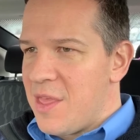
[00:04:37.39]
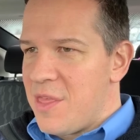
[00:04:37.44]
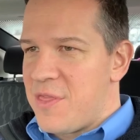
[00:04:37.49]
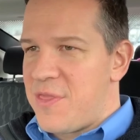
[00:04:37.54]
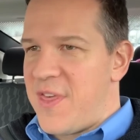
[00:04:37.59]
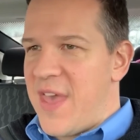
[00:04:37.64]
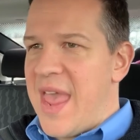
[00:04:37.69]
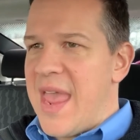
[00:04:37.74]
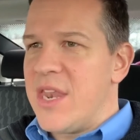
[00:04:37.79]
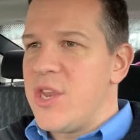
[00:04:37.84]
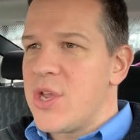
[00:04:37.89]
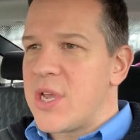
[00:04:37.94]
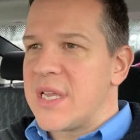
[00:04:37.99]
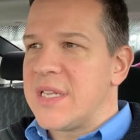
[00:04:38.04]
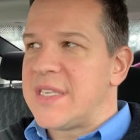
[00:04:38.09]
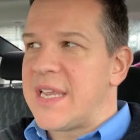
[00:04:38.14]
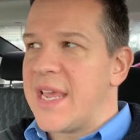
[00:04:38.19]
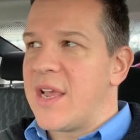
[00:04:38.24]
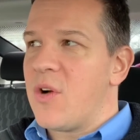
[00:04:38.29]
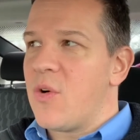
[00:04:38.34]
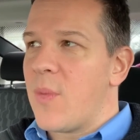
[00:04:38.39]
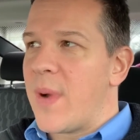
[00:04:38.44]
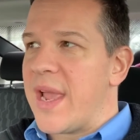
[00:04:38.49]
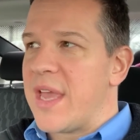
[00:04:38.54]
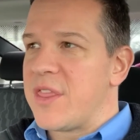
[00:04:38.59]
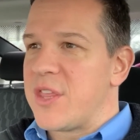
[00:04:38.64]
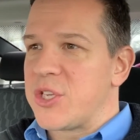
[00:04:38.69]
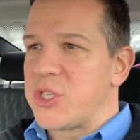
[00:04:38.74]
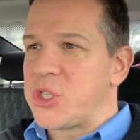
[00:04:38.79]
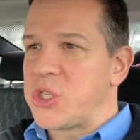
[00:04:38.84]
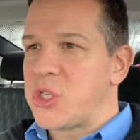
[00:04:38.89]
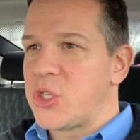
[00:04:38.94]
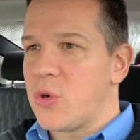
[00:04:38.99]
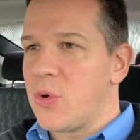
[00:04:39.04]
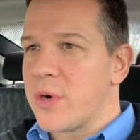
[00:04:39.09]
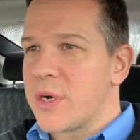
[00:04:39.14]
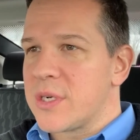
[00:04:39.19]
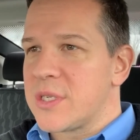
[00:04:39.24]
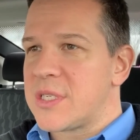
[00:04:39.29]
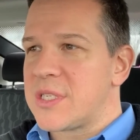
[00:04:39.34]
then you can take away the
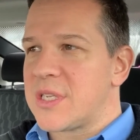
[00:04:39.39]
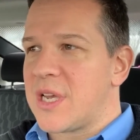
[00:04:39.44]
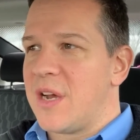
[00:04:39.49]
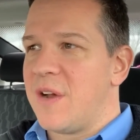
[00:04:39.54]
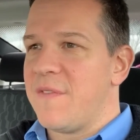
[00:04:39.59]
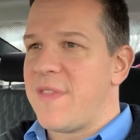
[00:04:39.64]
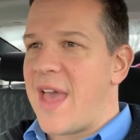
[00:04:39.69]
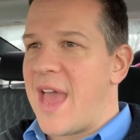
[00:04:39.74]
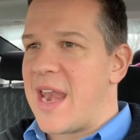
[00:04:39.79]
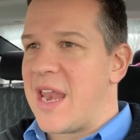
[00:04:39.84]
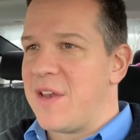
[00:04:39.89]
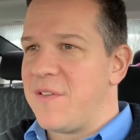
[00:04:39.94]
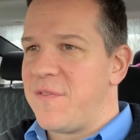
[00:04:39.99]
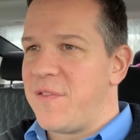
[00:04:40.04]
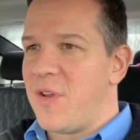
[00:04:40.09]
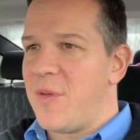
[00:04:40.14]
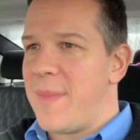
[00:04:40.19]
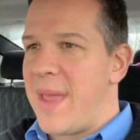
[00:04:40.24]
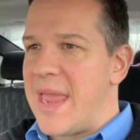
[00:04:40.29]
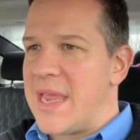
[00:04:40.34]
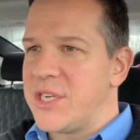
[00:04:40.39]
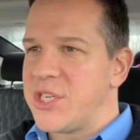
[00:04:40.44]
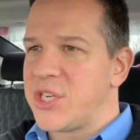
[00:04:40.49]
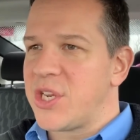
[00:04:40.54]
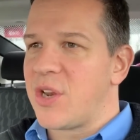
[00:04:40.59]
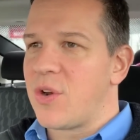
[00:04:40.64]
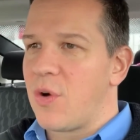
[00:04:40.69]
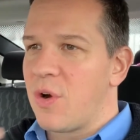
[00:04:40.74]
source of that inflammation.